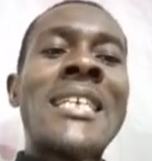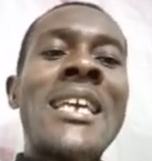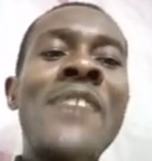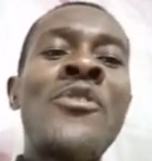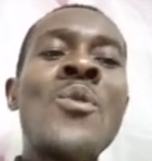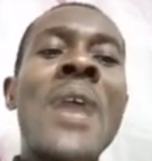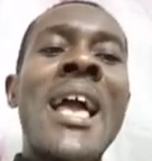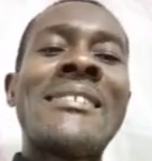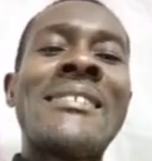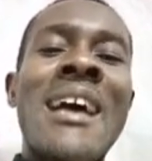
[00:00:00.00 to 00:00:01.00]
You have to
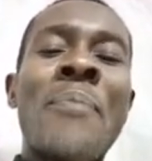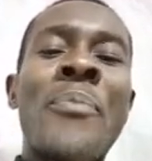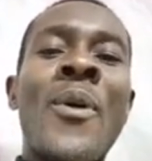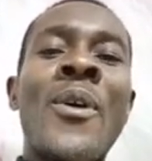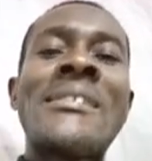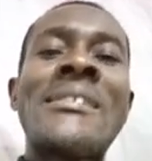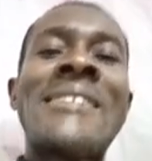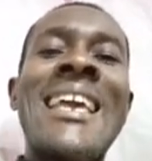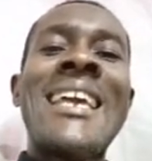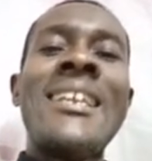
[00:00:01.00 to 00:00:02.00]
do this
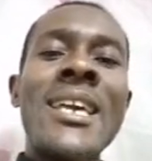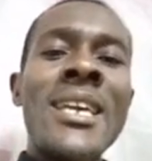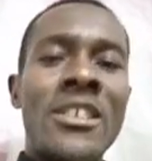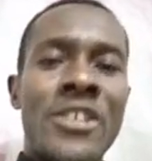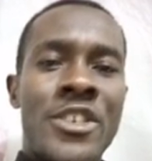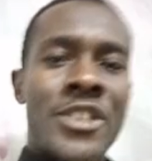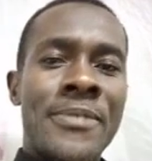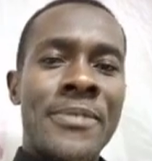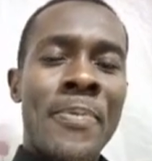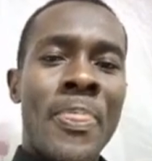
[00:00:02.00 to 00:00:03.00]
assignment. Don't depend on
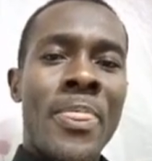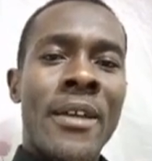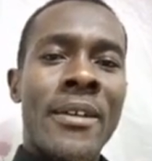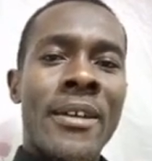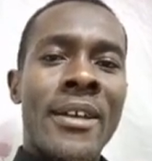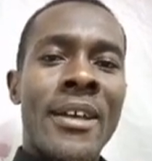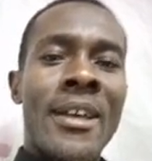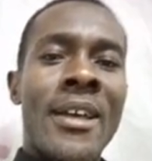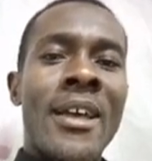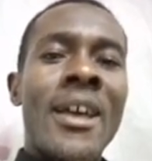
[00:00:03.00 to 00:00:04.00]
anybody. You
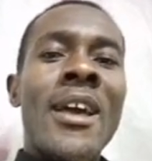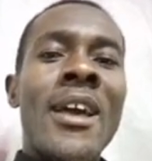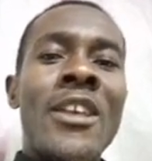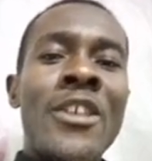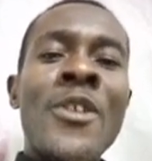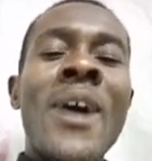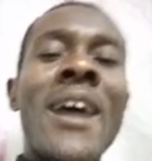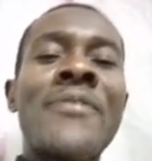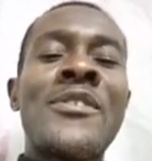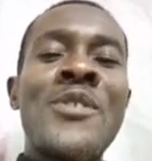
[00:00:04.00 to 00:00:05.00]
can
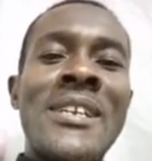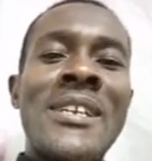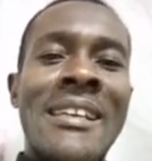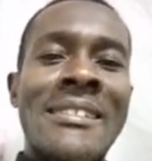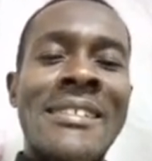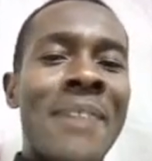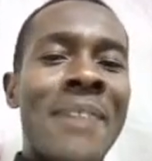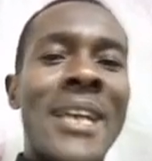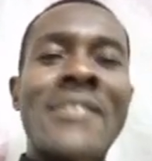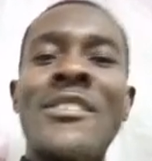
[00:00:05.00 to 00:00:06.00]
go into your
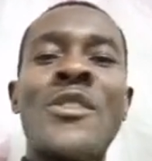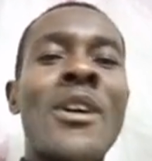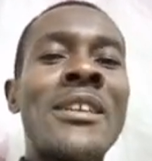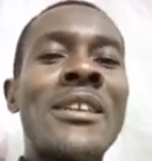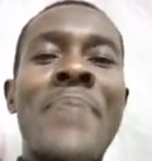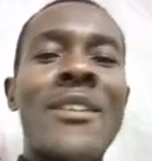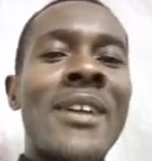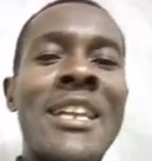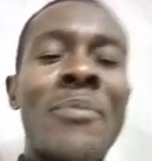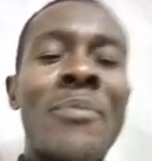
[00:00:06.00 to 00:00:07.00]
textbooks,
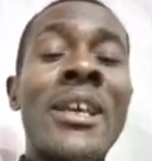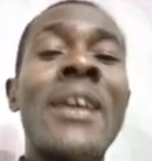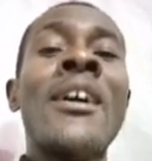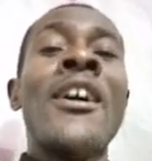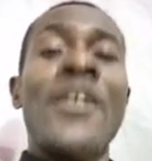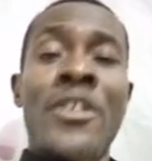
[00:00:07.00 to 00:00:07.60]
modern biology,